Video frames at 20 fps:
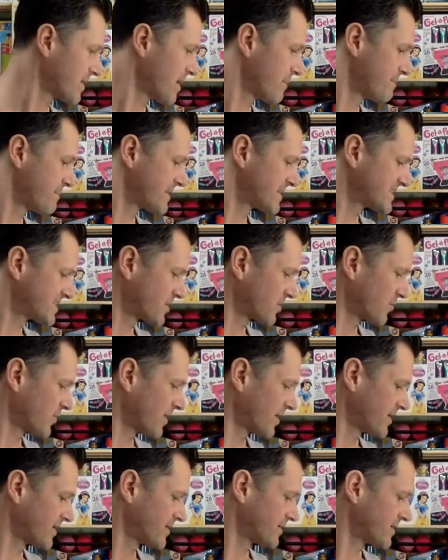I'm missing
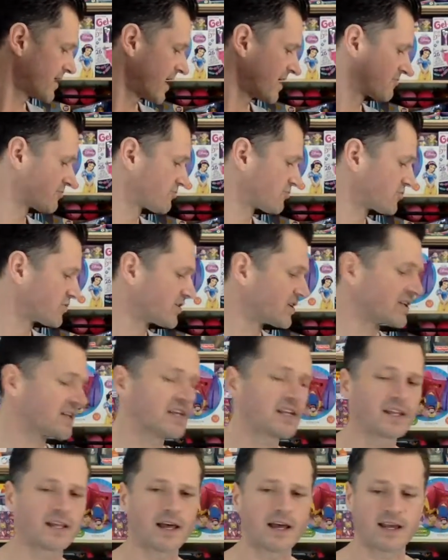one. I
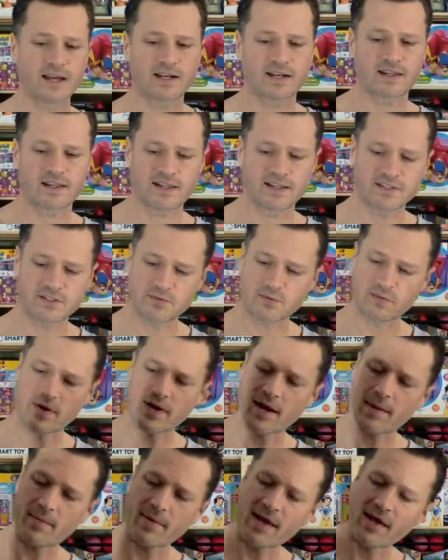really liked this
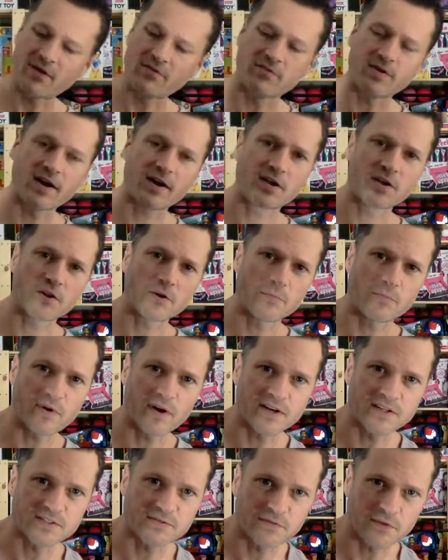one. I paid regular
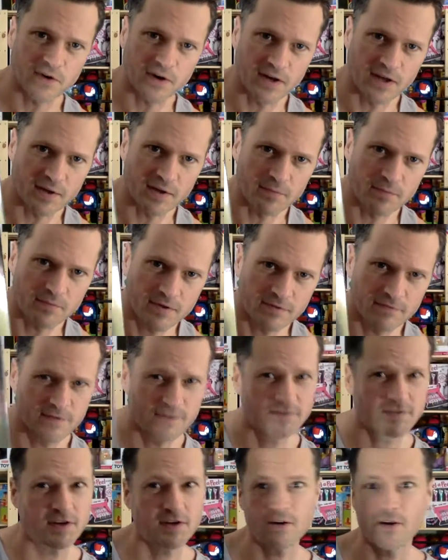price for him,
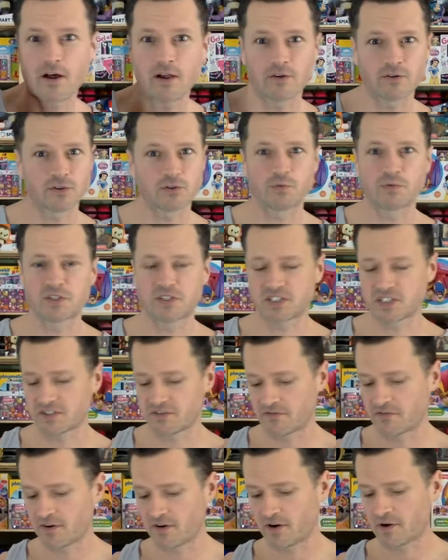$15, which
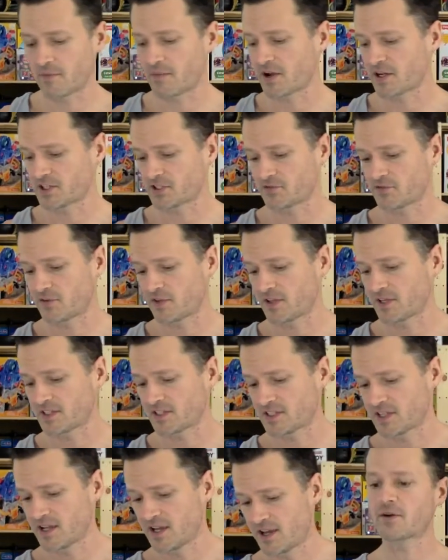isn't very much for
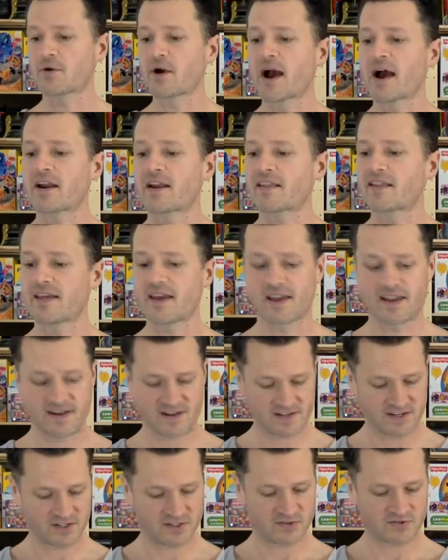this. How do they
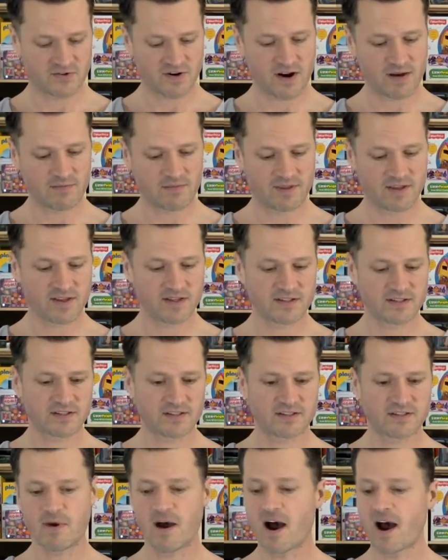describe
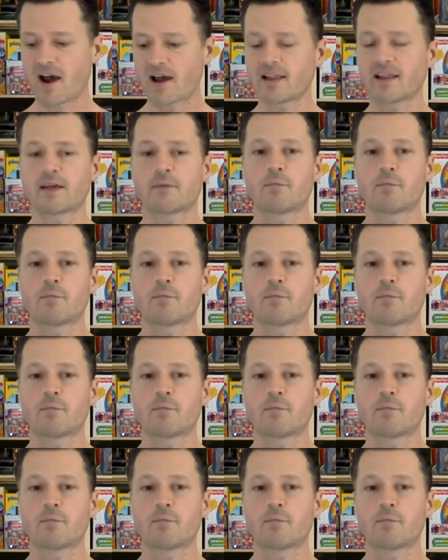these? Highly